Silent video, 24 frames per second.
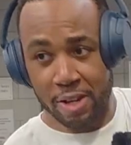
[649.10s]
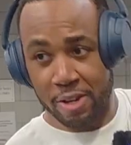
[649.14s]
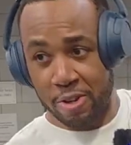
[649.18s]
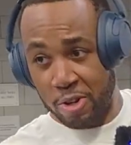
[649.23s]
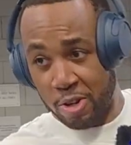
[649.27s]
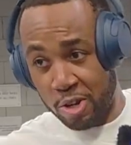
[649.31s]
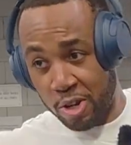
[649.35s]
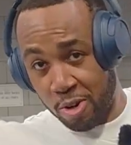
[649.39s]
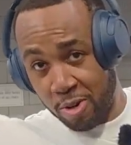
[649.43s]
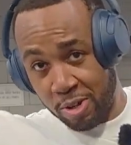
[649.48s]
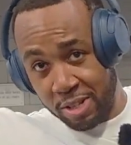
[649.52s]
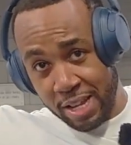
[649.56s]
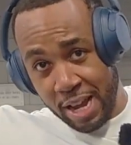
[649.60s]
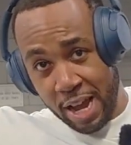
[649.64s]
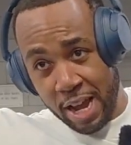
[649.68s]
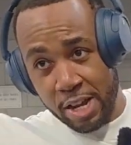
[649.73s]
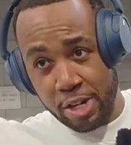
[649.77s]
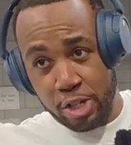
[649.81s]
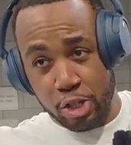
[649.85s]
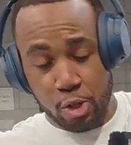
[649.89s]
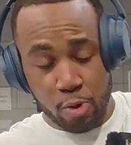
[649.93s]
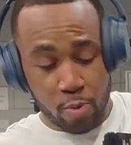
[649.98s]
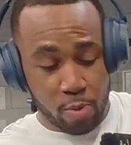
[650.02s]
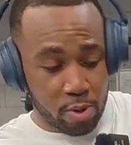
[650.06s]
You can go as
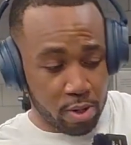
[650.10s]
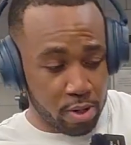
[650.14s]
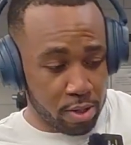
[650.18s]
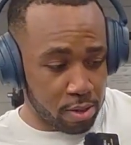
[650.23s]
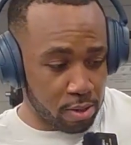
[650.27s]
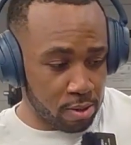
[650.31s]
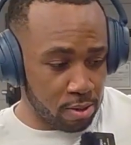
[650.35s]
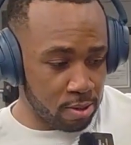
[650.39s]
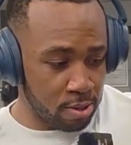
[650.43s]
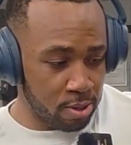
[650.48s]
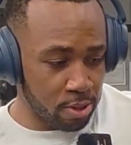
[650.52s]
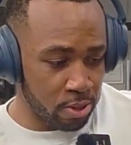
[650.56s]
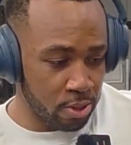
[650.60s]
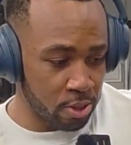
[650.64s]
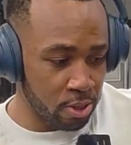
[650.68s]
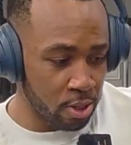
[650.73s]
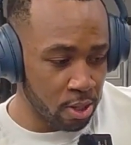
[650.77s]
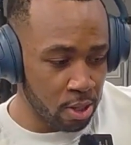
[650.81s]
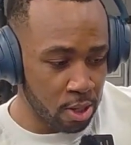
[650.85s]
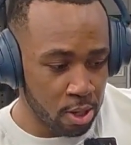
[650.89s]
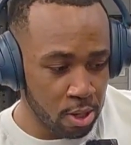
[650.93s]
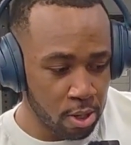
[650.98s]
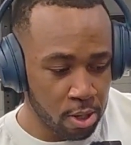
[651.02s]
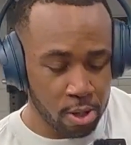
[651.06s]
high as you want,
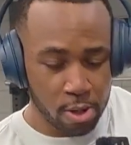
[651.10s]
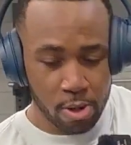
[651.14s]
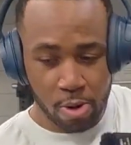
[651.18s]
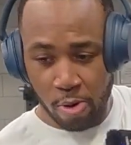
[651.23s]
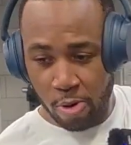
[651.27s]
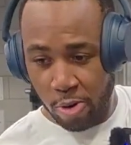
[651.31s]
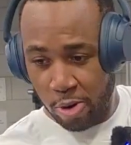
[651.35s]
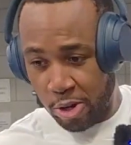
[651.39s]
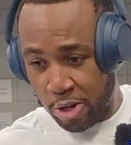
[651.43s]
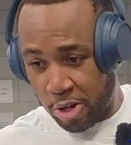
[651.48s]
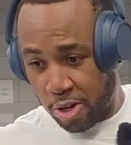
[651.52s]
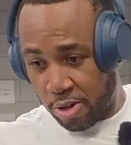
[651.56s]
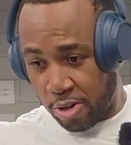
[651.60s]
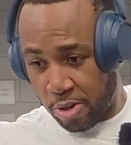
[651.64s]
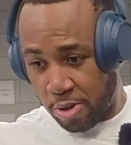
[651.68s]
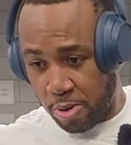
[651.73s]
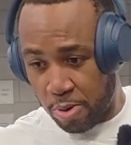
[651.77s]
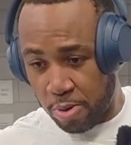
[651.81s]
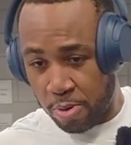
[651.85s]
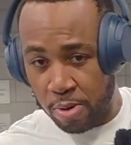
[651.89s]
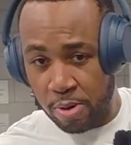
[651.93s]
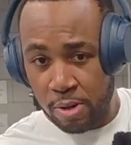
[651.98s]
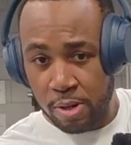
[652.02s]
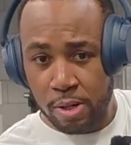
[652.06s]
or you can
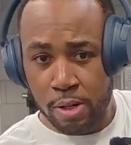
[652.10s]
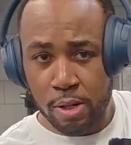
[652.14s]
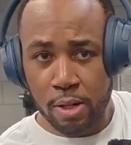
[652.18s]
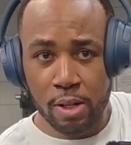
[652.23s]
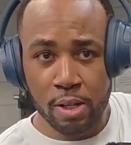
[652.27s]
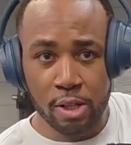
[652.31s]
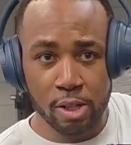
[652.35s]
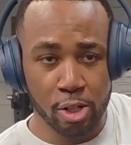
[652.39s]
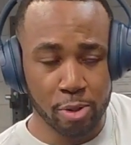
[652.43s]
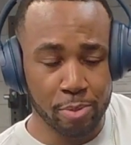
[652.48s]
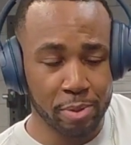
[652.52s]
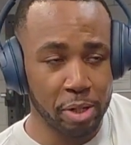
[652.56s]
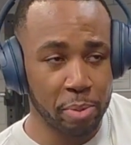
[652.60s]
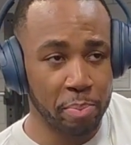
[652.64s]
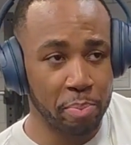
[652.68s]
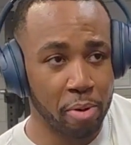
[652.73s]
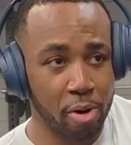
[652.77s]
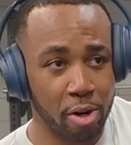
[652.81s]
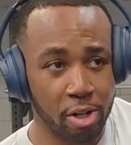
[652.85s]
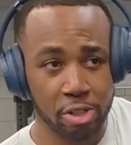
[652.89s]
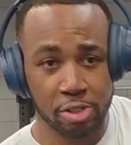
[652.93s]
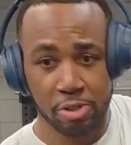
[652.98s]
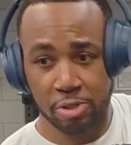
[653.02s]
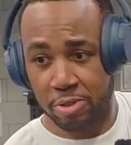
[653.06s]
do a little bit of
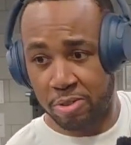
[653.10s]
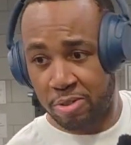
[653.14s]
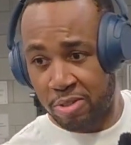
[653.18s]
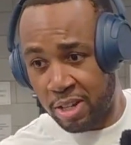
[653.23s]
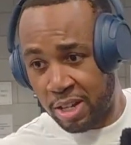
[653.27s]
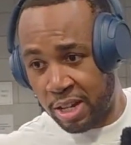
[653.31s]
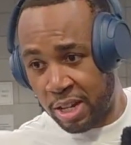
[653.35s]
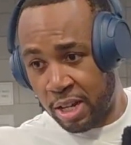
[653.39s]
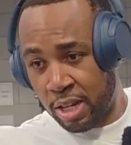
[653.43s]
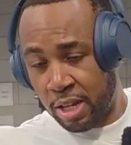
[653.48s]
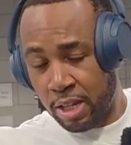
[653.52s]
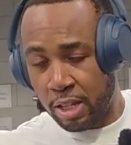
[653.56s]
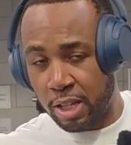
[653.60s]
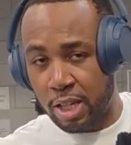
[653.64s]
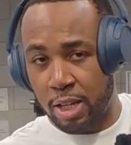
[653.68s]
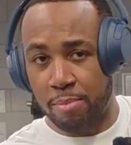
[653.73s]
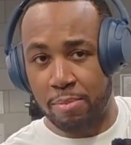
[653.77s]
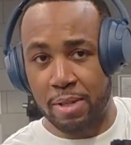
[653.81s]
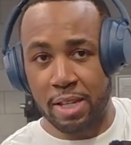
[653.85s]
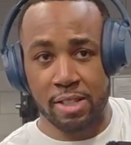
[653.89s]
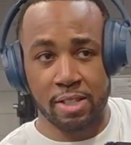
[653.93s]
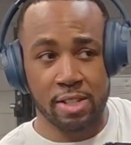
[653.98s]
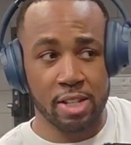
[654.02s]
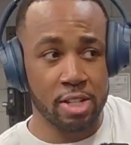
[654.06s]
partial,
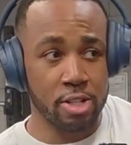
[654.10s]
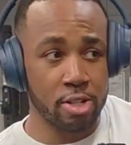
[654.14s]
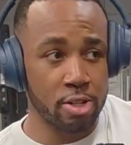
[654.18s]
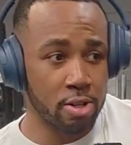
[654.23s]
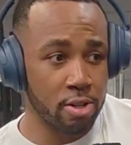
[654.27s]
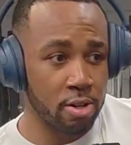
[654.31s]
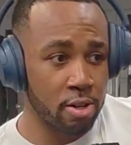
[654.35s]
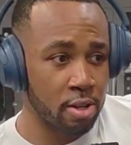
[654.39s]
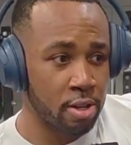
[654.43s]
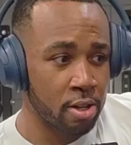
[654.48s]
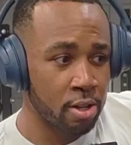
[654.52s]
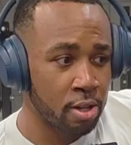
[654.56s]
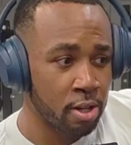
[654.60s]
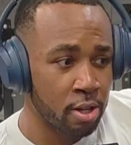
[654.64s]
keep that tension,